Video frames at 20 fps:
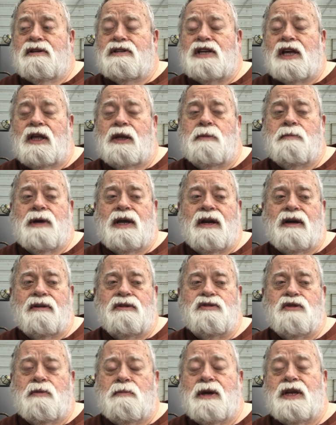them at a
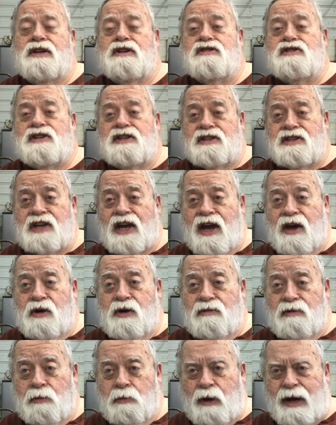tremendous discount
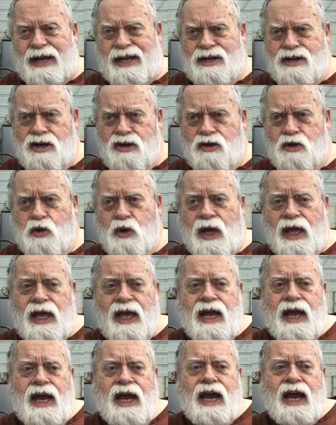over brand new.
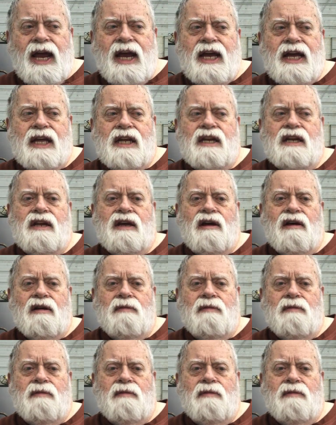And